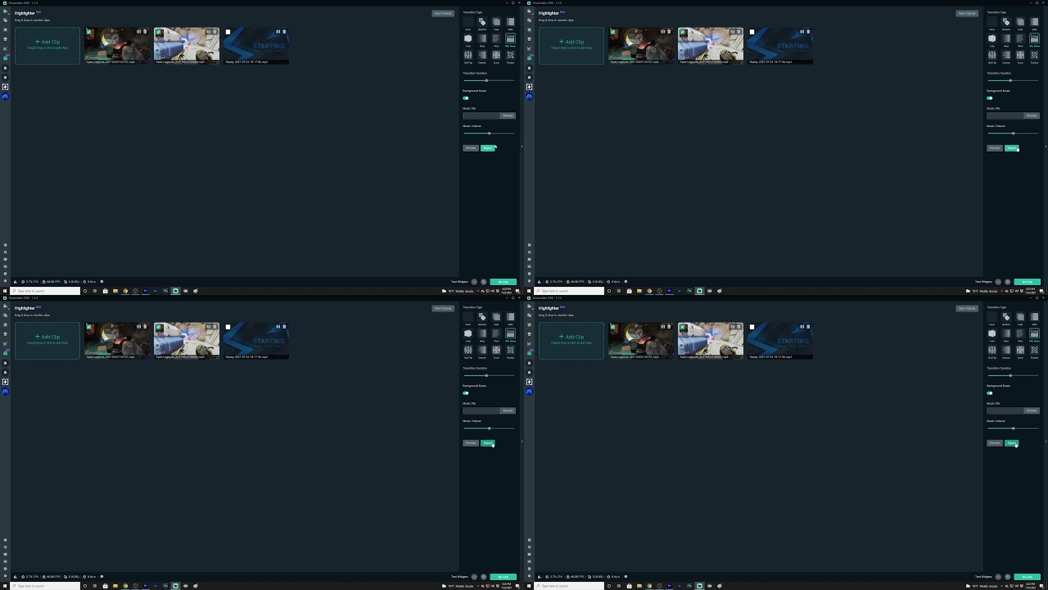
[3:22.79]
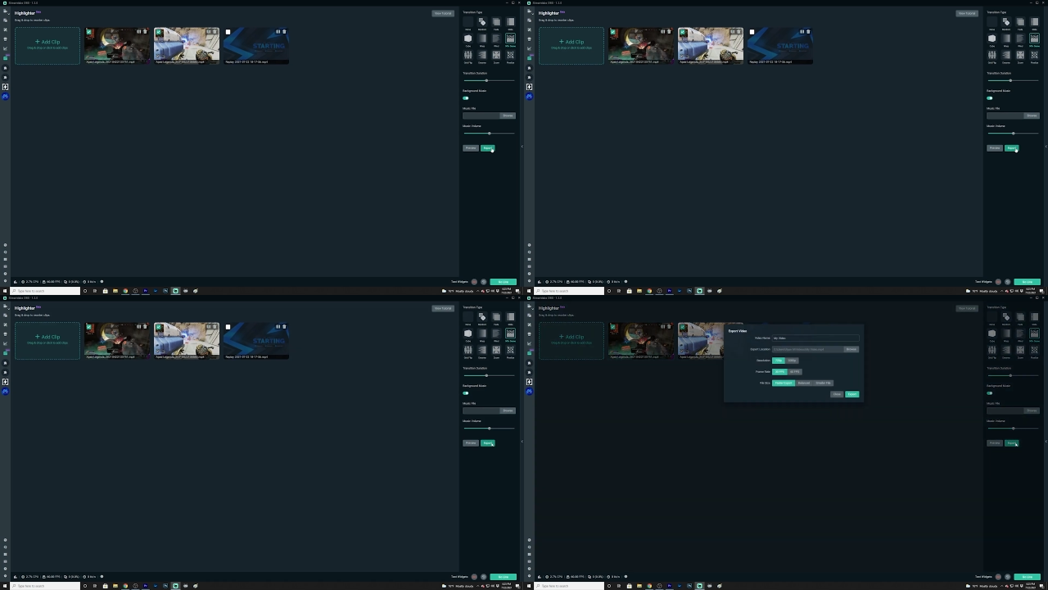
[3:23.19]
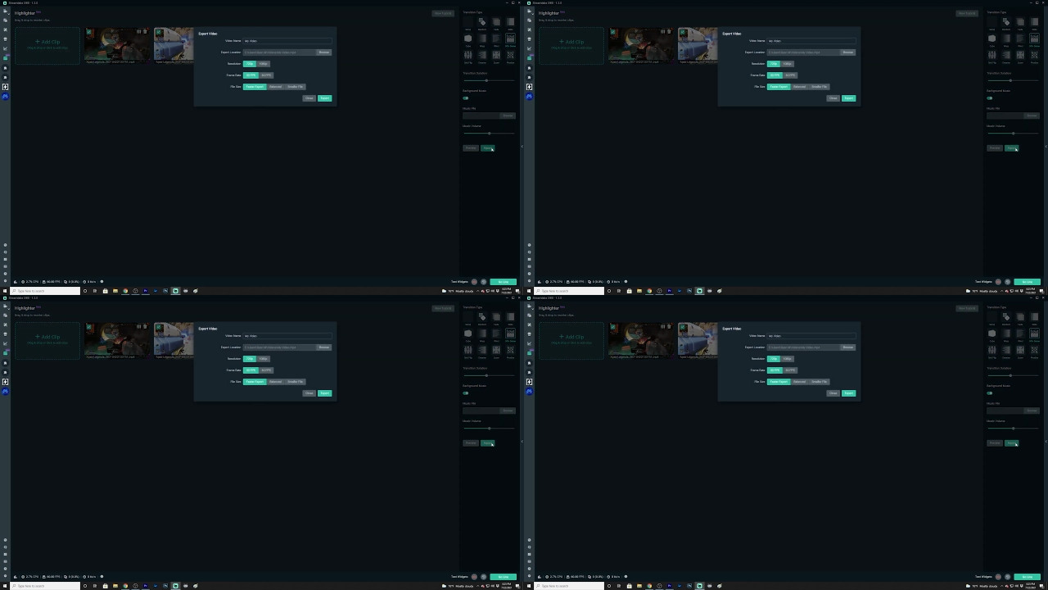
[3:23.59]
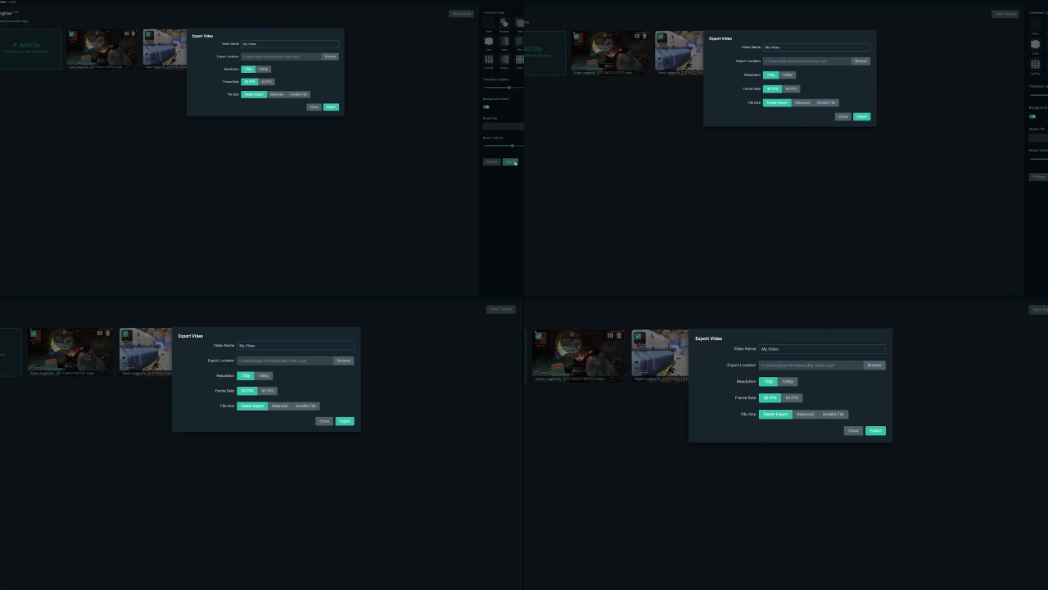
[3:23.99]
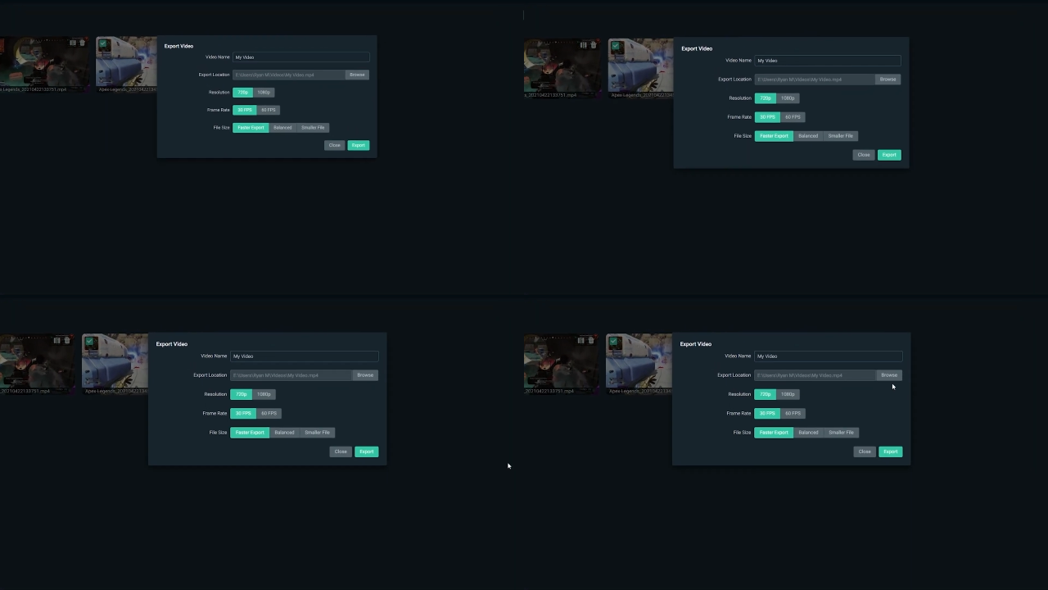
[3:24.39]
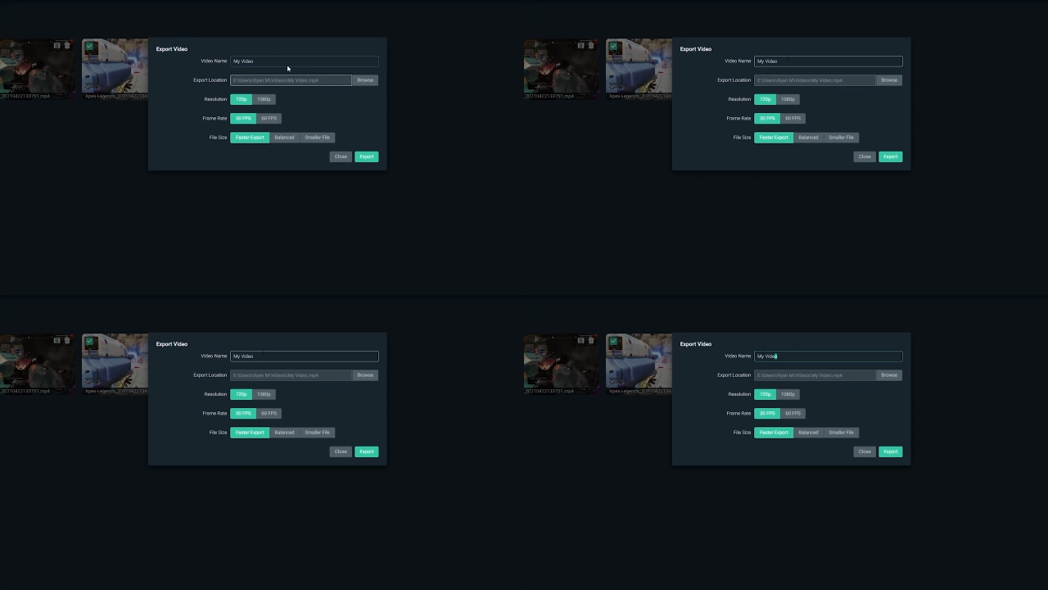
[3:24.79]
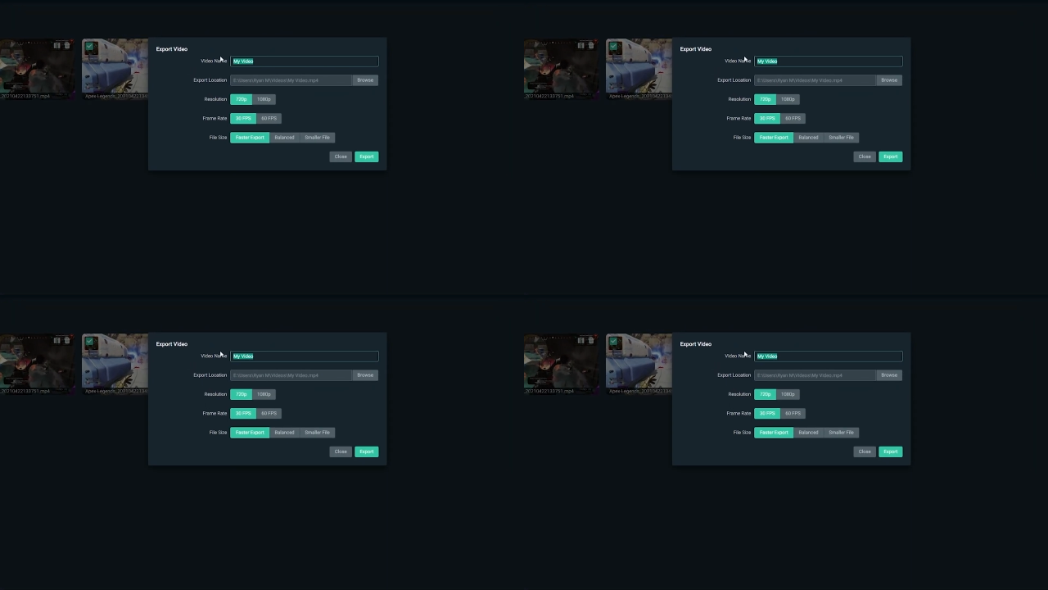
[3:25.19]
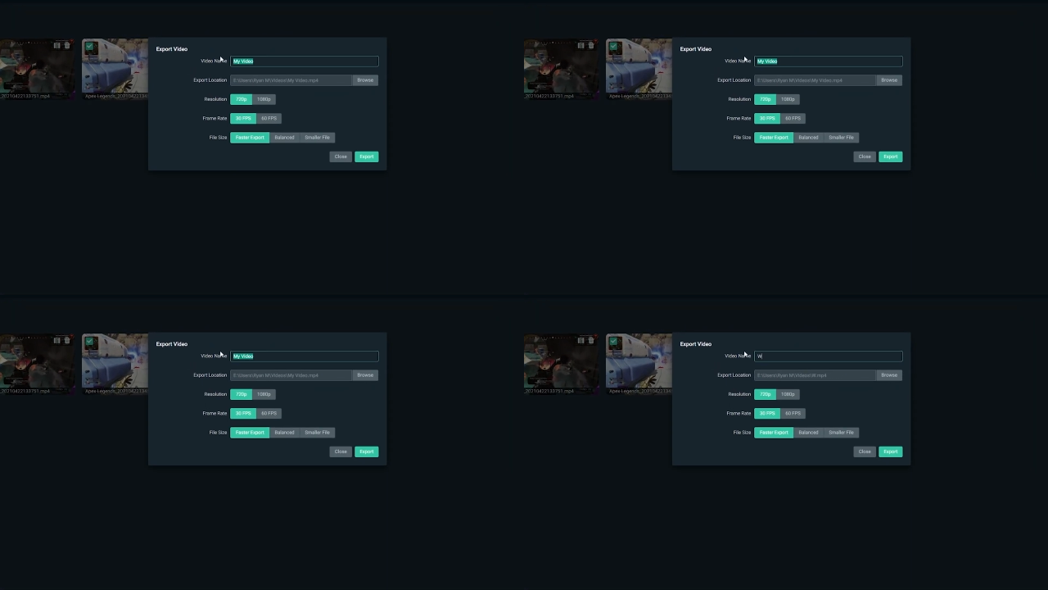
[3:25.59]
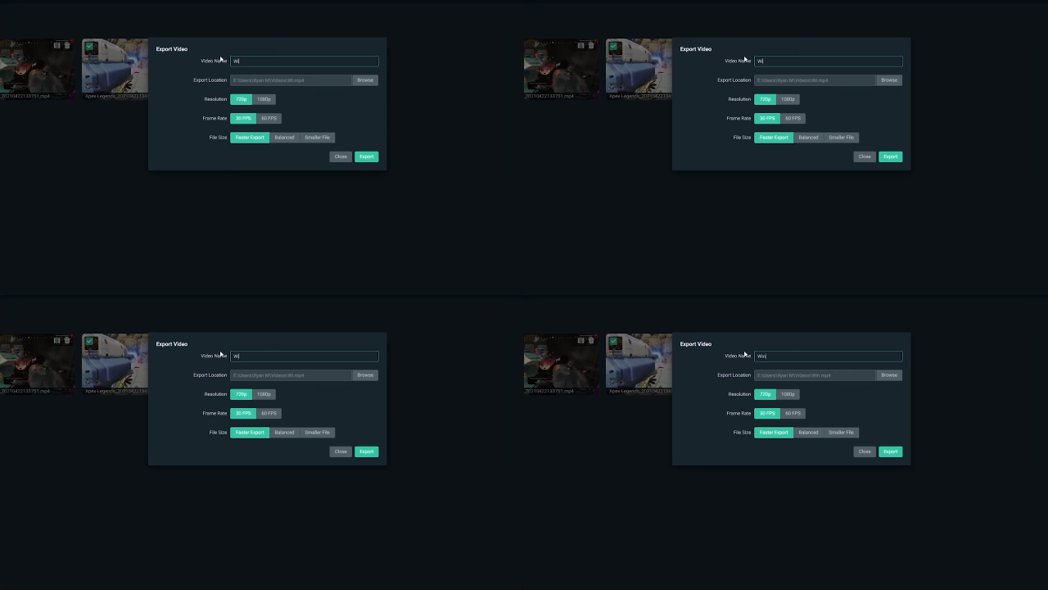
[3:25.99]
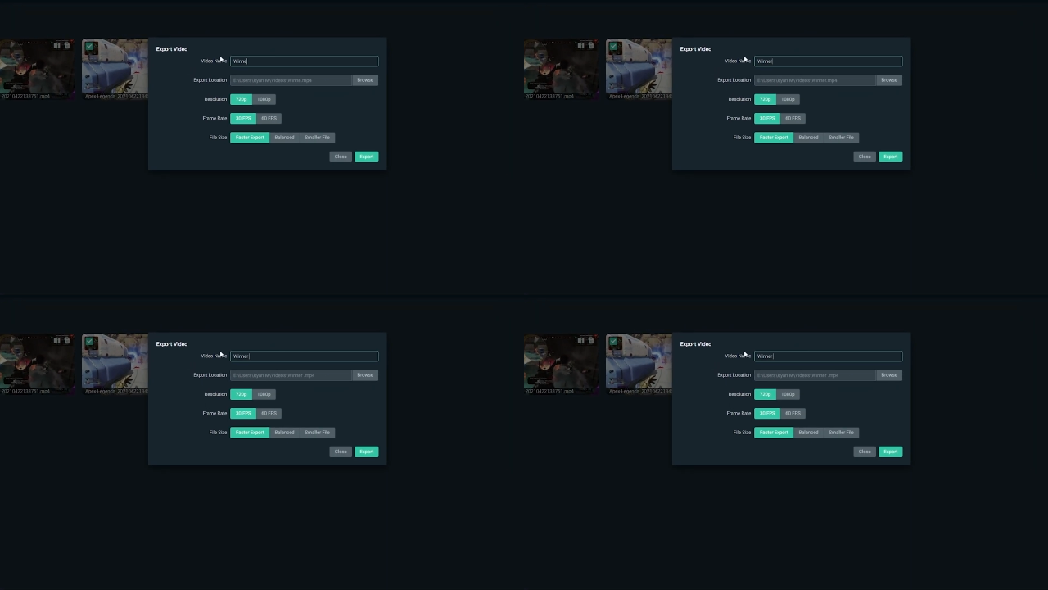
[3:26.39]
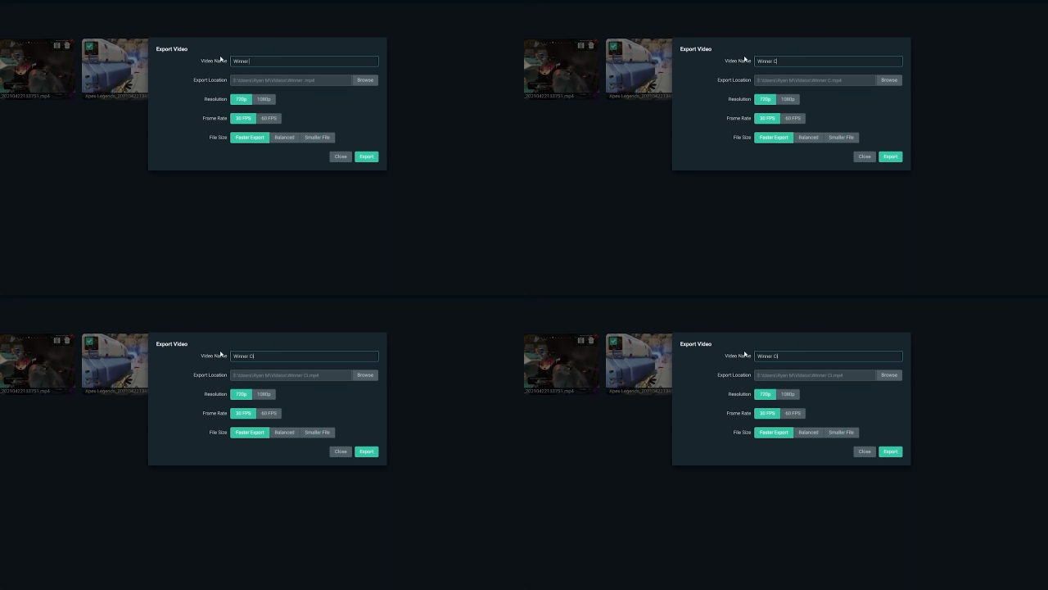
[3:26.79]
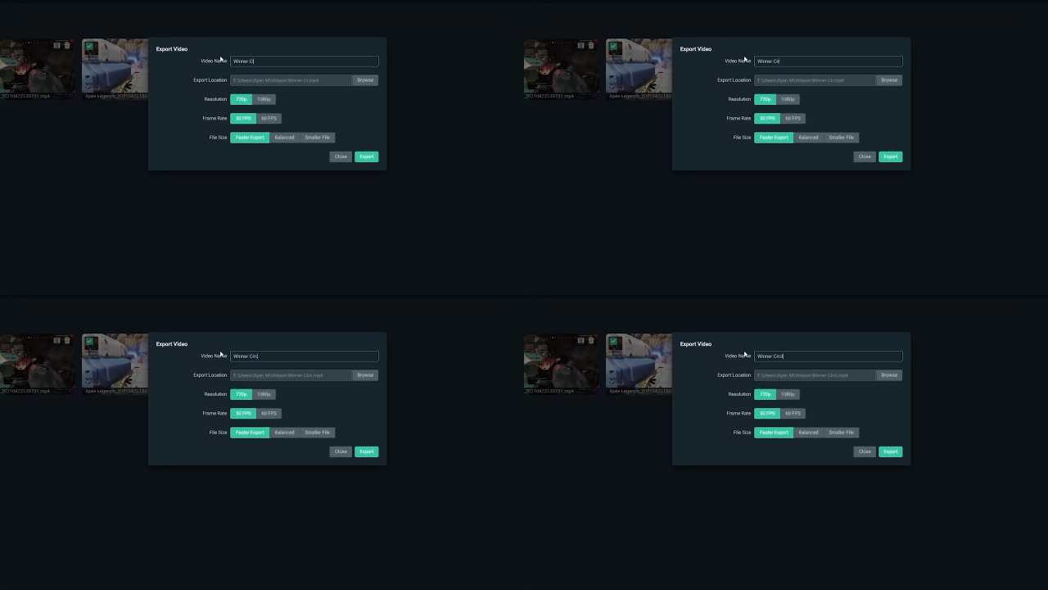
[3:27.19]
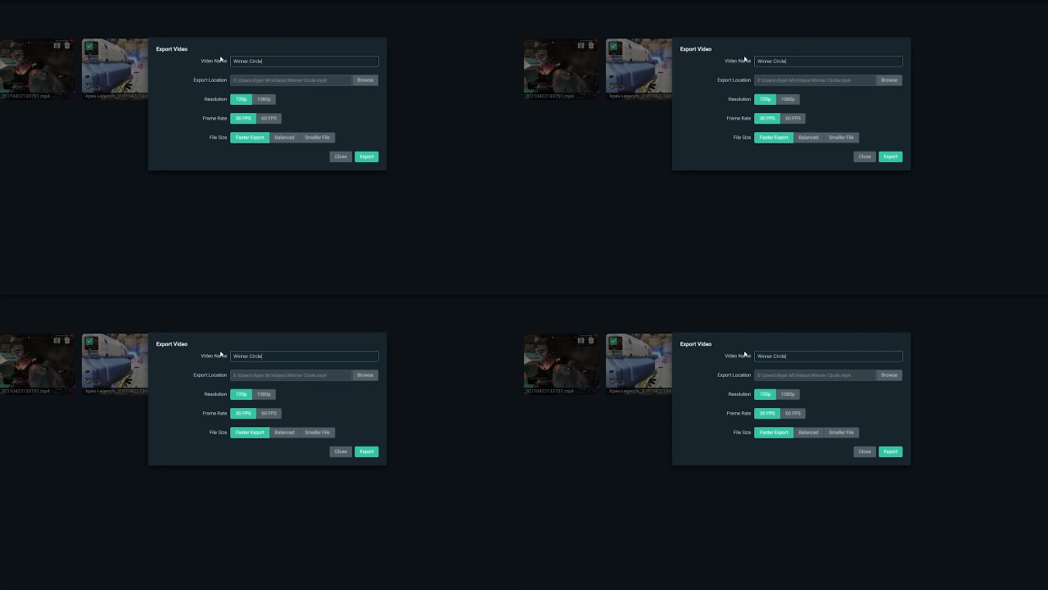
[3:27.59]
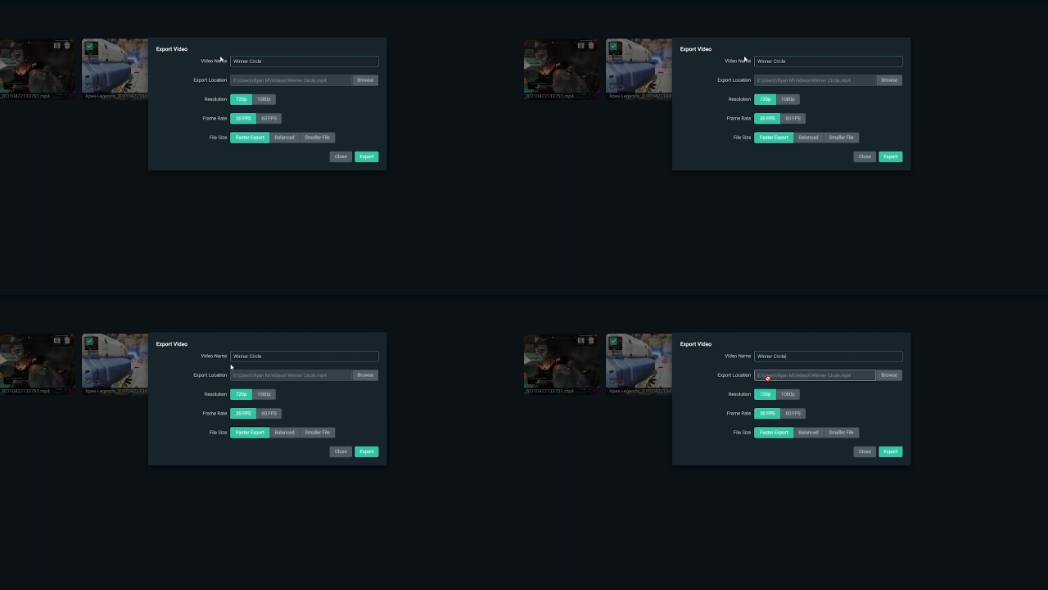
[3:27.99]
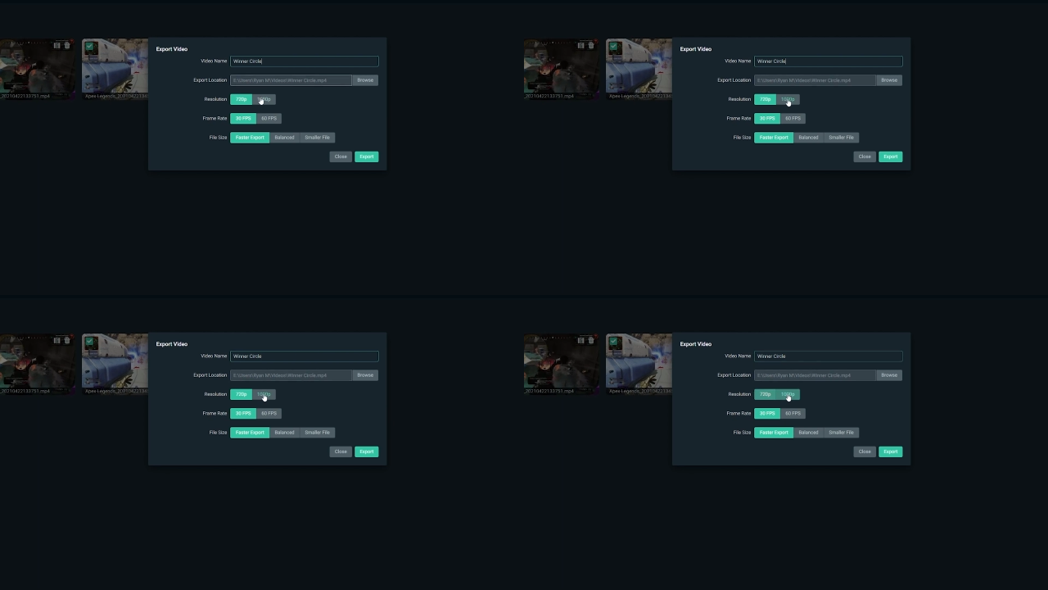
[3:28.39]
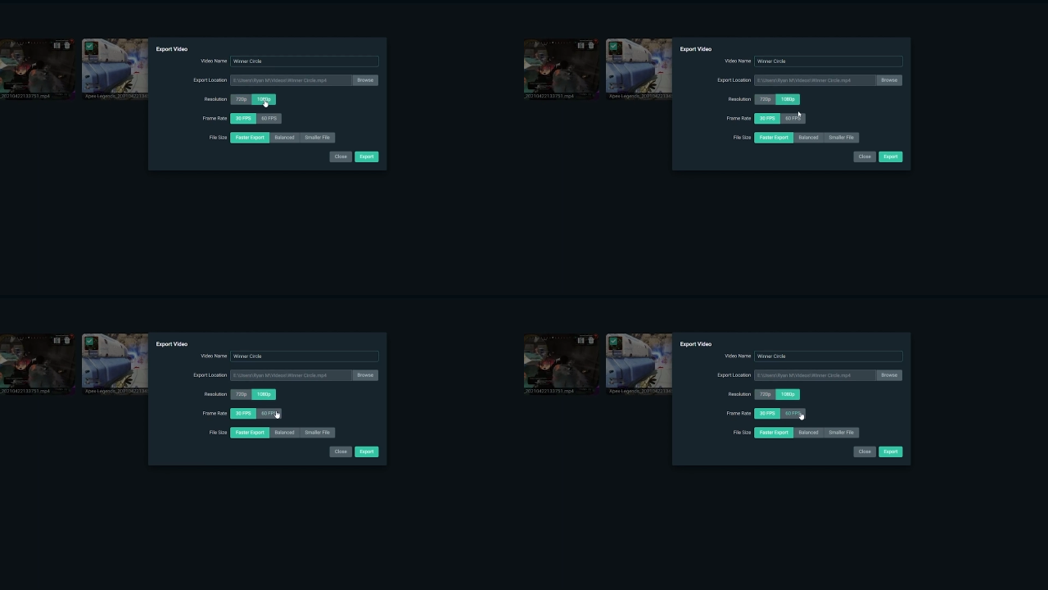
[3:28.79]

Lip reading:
No face is visible, so there are no lips to read.